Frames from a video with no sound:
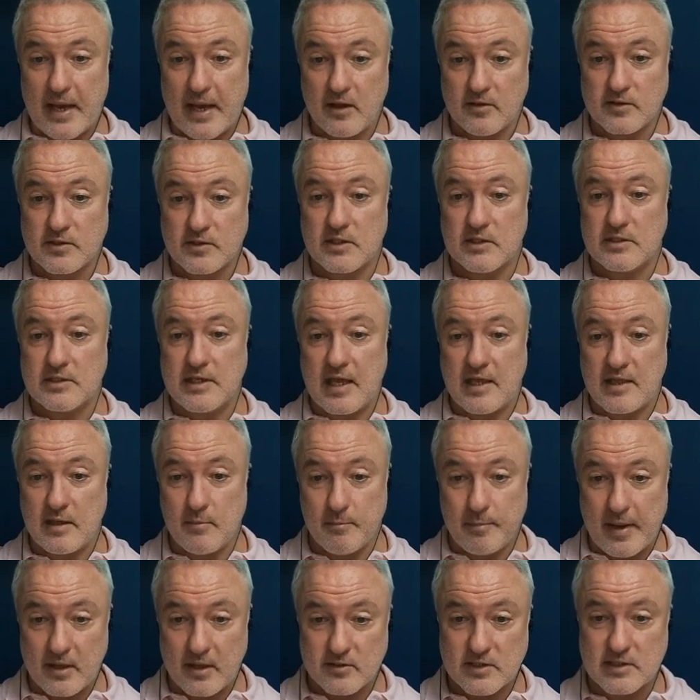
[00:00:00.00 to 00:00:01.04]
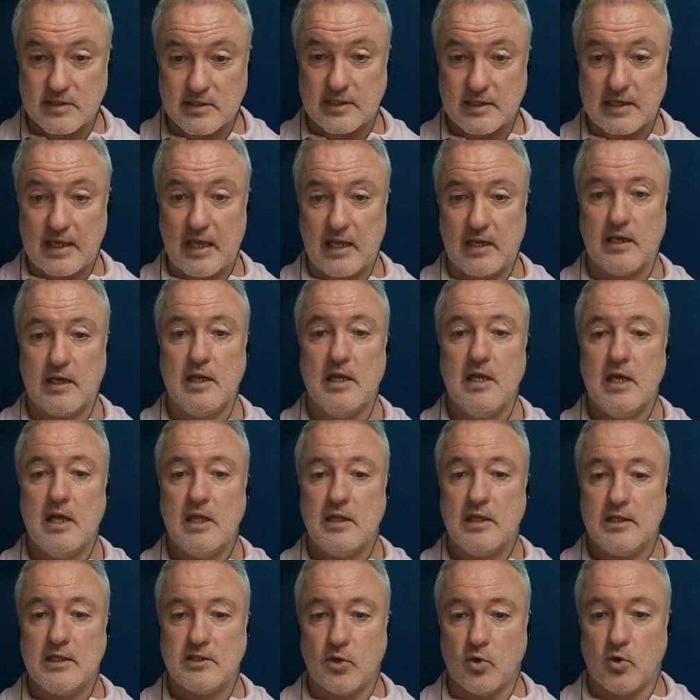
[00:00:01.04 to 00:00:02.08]
bounces, and then bounces again.
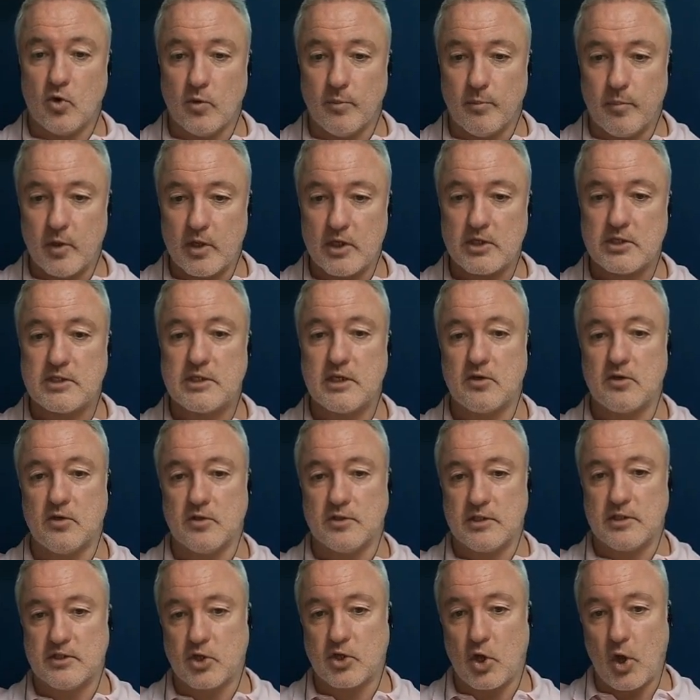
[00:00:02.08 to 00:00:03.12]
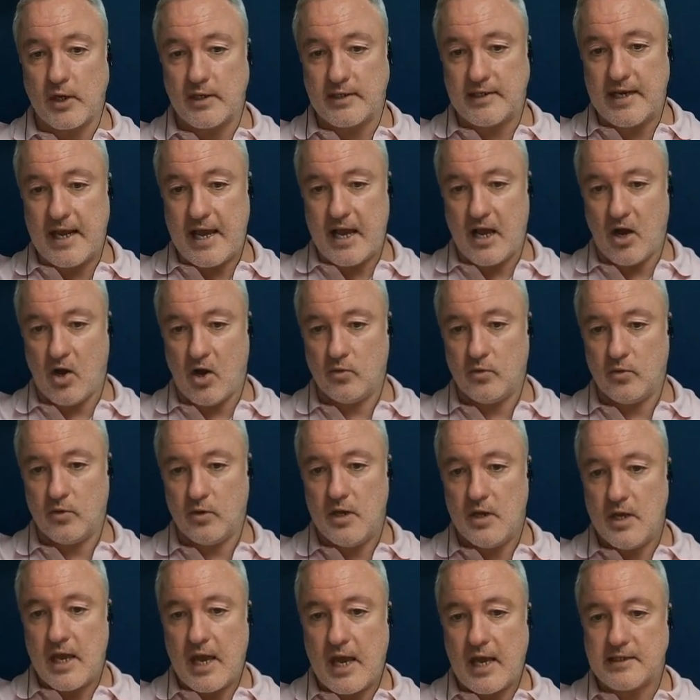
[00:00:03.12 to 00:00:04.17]
These are all bullish signals. It's going down,
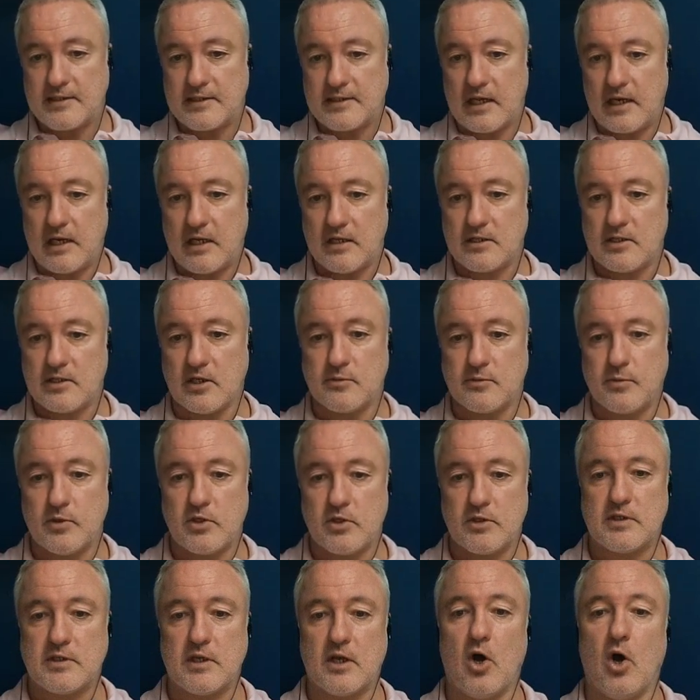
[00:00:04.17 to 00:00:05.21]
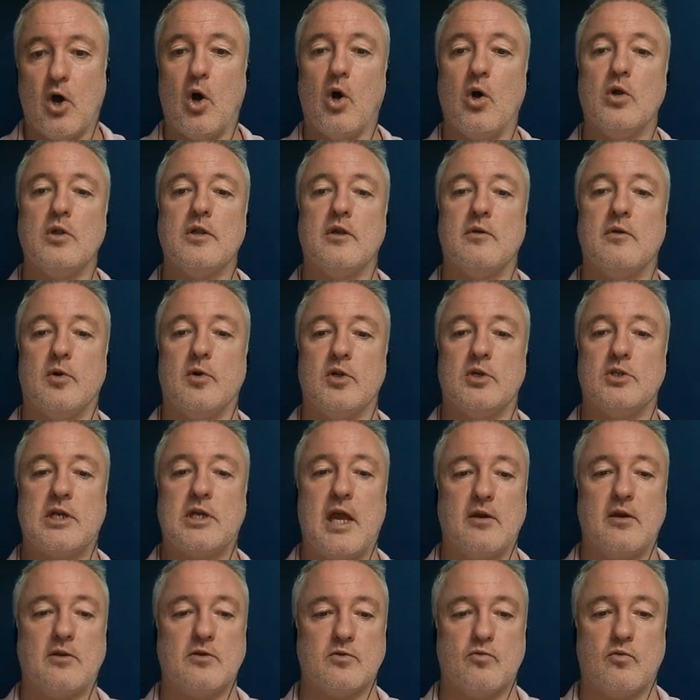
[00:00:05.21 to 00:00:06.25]
and suddenly it starts producing a whole lot of bullish
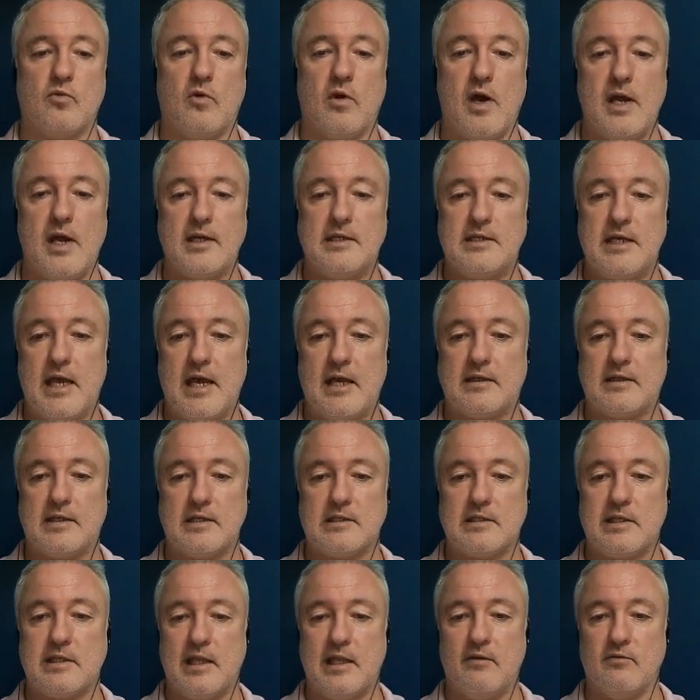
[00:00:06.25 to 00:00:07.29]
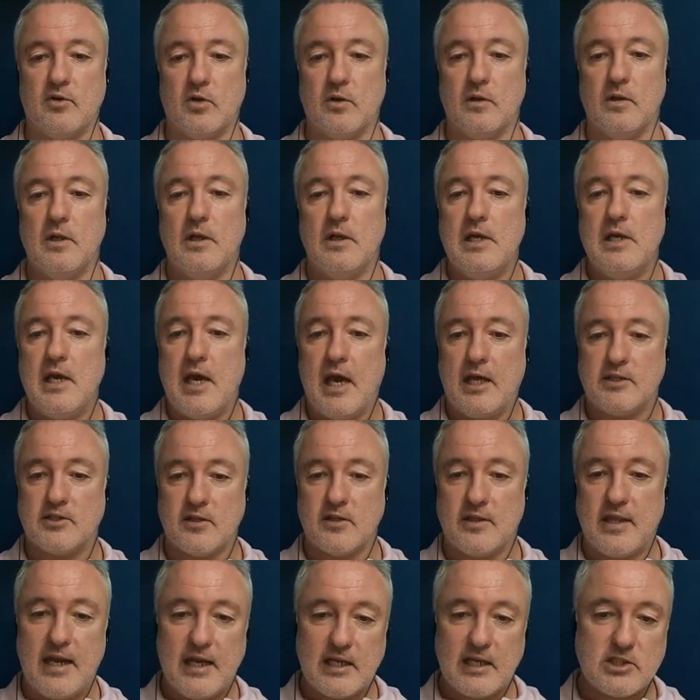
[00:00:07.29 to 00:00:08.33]
candles right at this level. And so
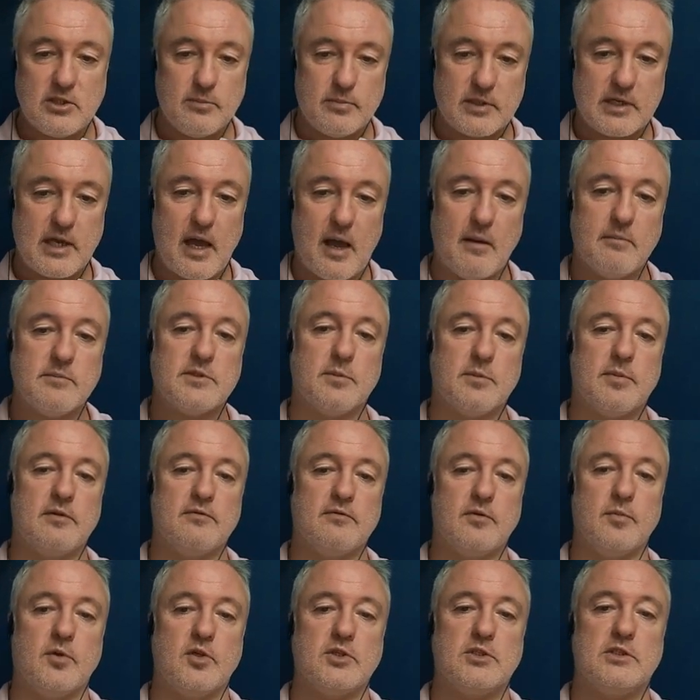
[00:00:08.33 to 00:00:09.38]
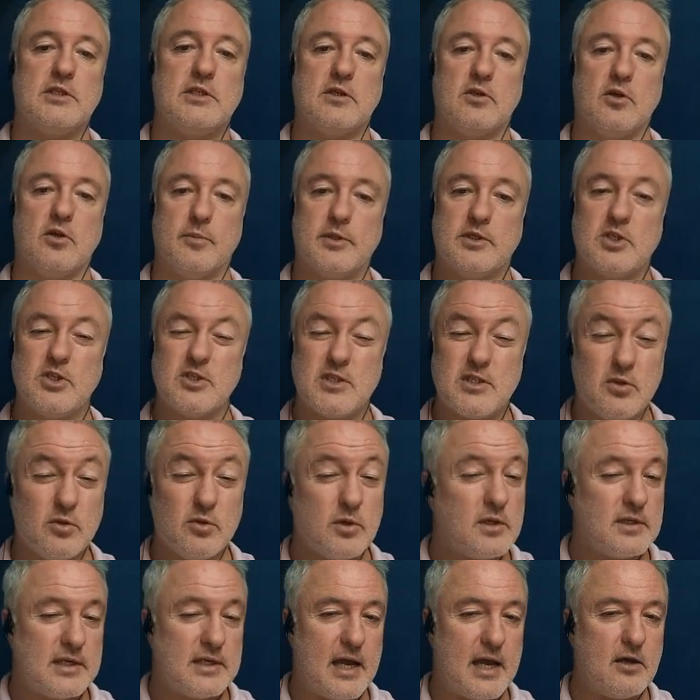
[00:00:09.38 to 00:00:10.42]
that actually becomes a bit of a bullish signal, but you're still
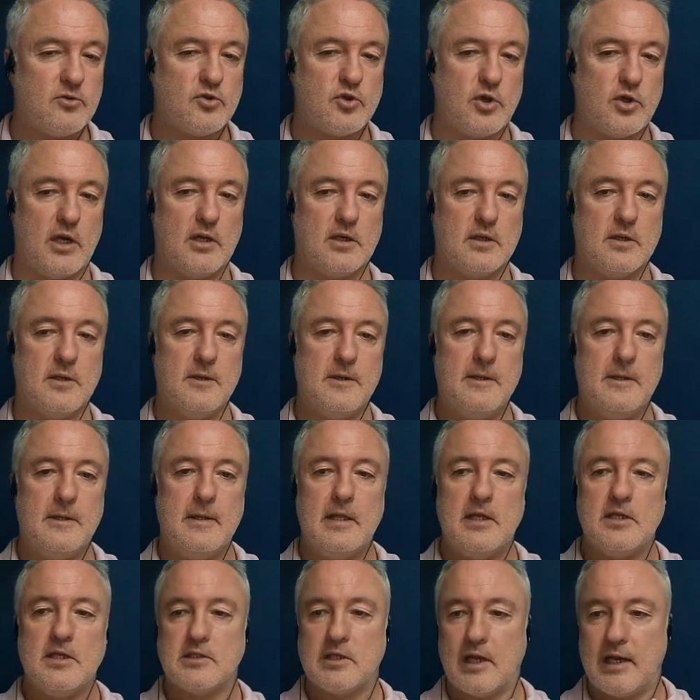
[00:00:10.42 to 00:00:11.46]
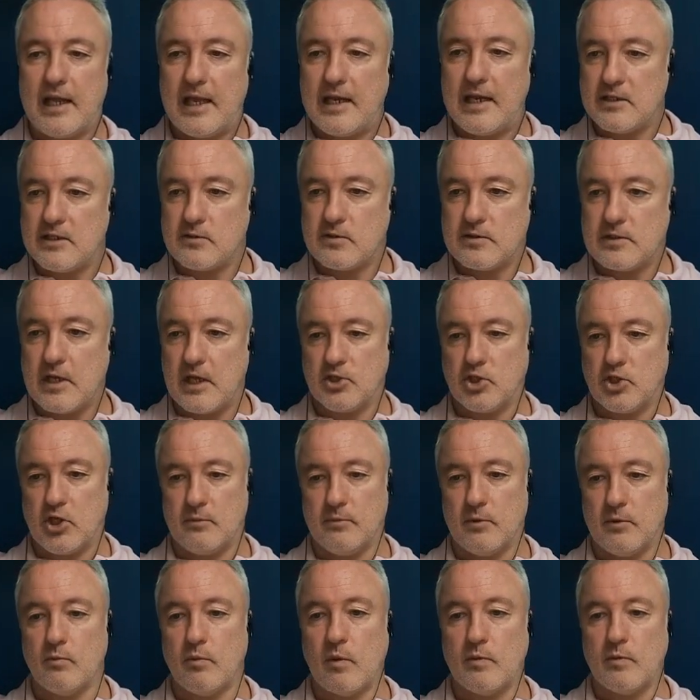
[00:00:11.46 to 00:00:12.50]
in a downtrend. So ladies and
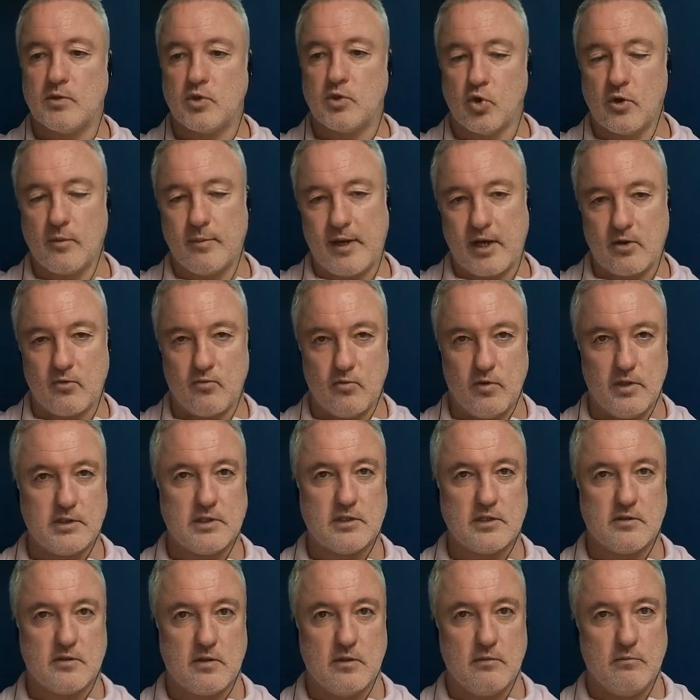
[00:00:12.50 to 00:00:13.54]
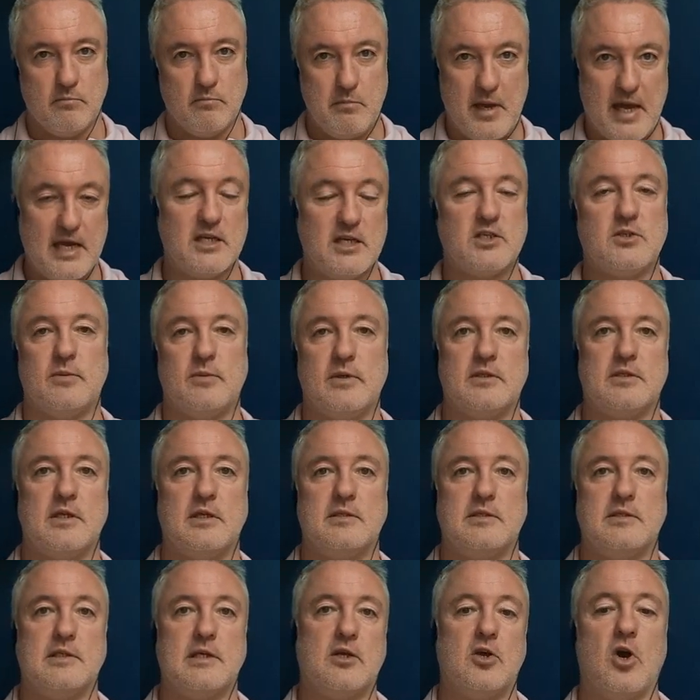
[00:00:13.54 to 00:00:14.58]
gentlemen, when we talk about risk management
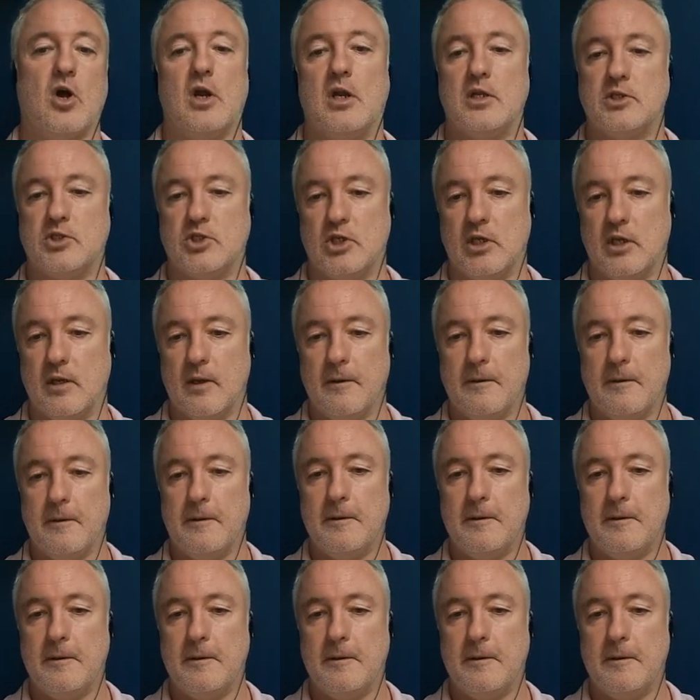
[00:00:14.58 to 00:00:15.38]
and psychology,